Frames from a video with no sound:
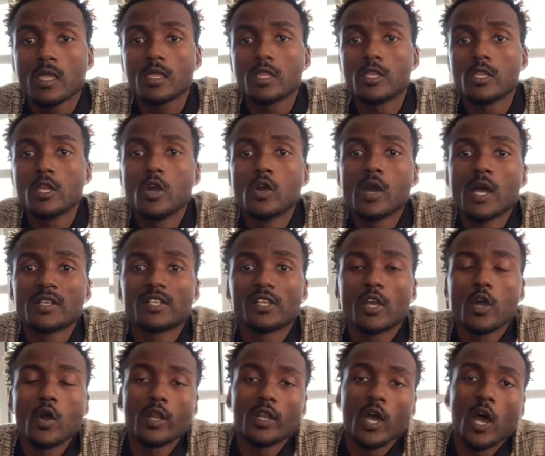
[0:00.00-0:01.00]
Yo, how's it
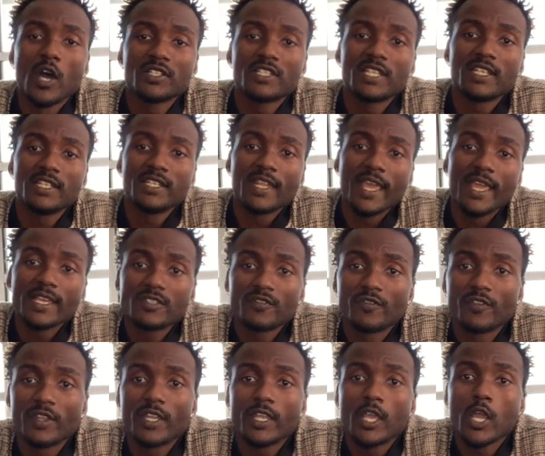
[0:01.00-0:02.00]
going? On today's
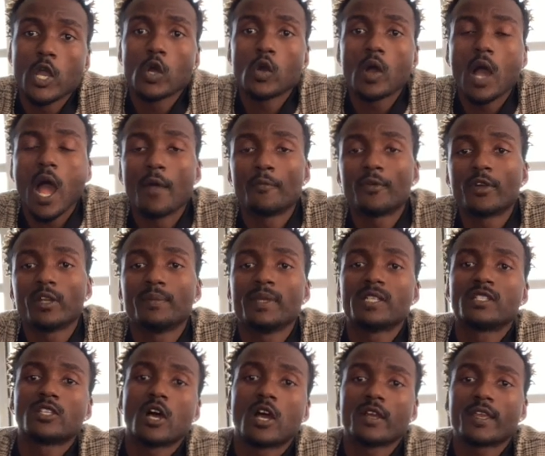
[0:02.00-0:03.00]
video, I'm going to be
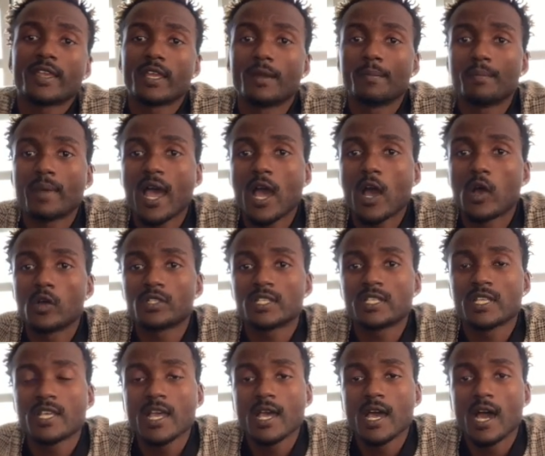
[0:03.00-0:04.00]
talking about
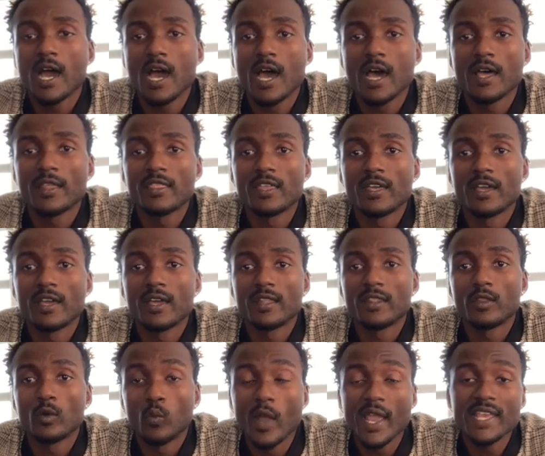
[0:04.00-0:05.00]

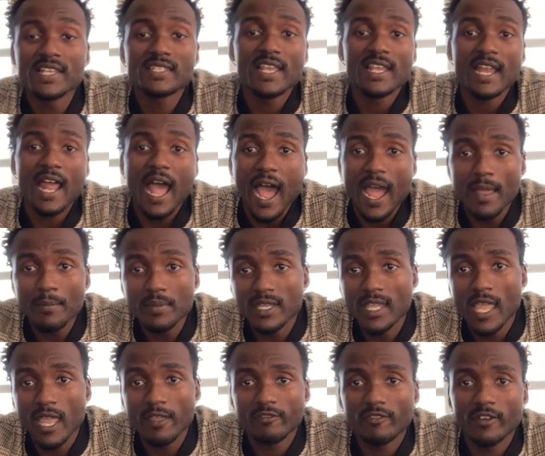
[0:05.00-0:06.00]
the ways that I
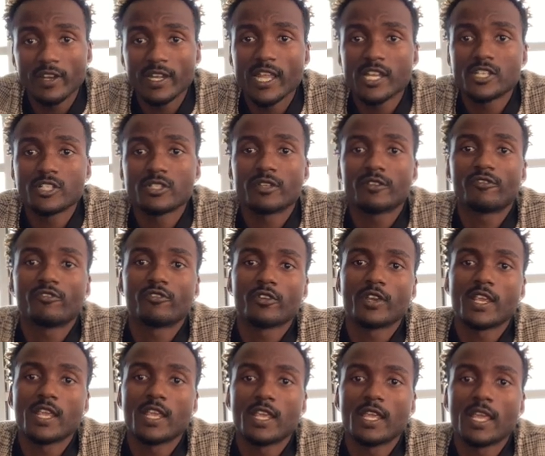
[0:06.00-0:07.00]
became financially
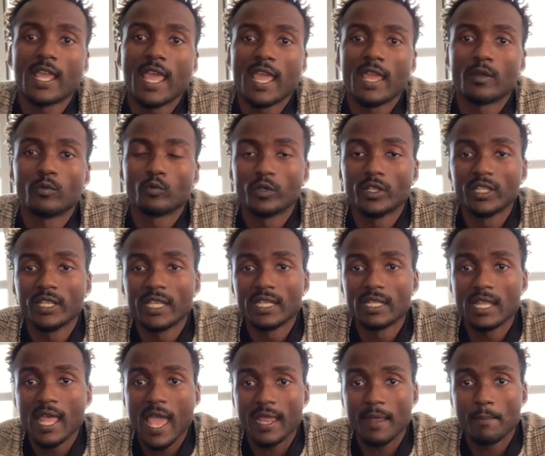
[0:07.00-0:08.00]
free and really
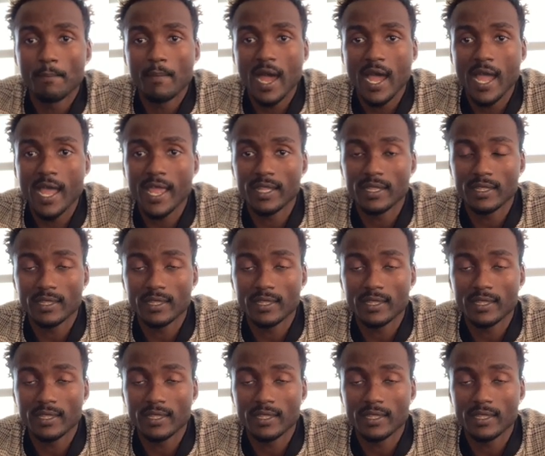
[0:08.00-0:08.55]
like my